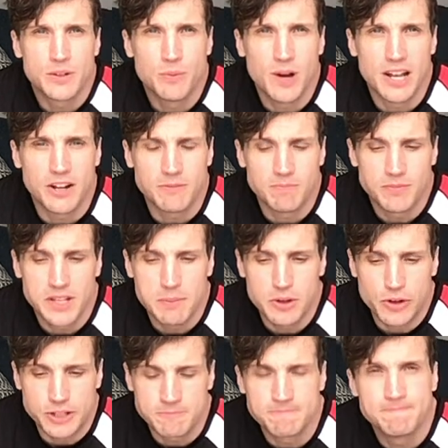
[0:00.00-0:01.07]
Well, keep
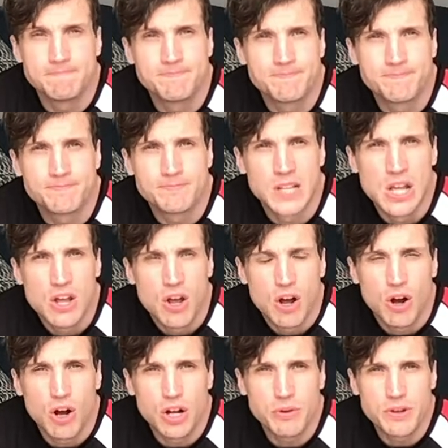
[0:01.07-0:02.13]
going.
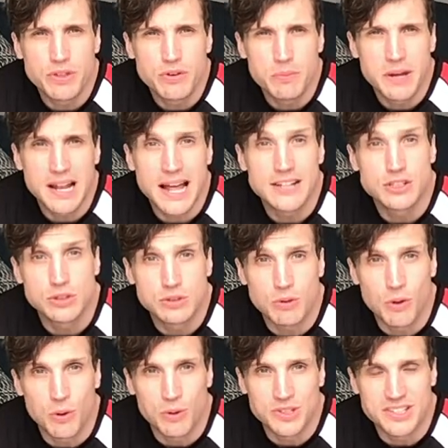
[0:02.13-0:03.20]
All the way through the belt, and
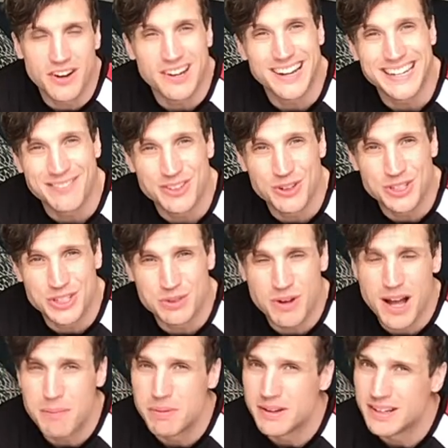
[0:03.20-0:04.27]
oh sorry, now I told you to
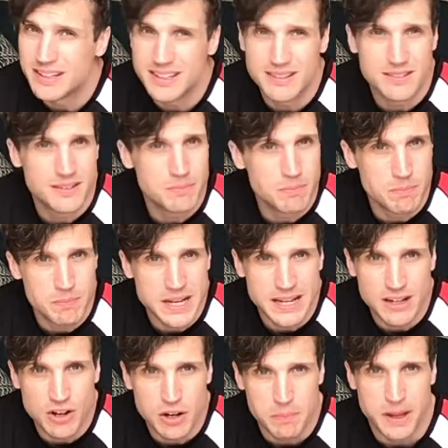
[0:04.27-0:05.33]
swap. Mea
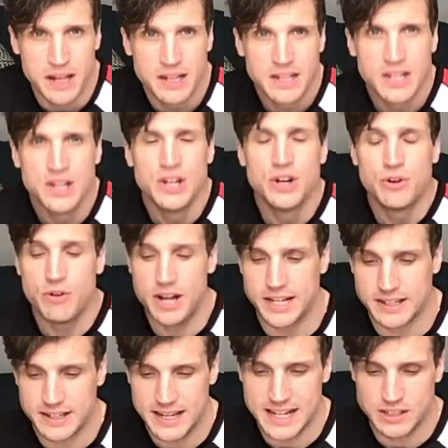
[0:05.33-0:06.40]
culpa. Right,
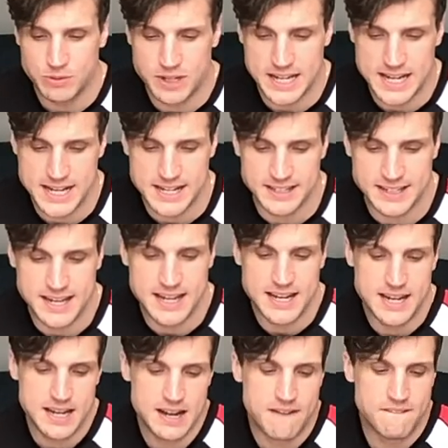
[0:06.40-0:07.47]
next one is
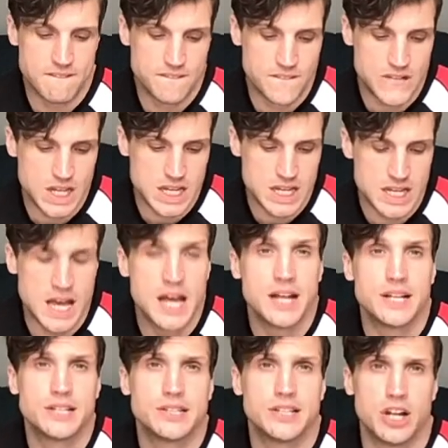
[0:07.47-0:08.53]
a V
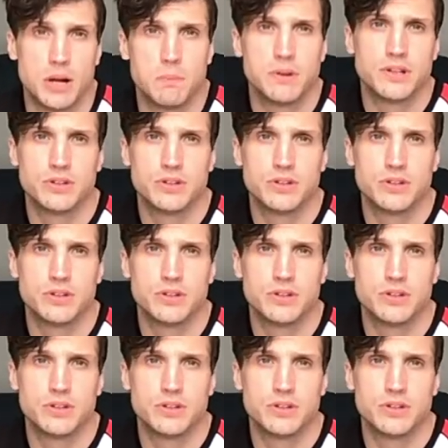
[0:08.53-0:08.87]
sit-up.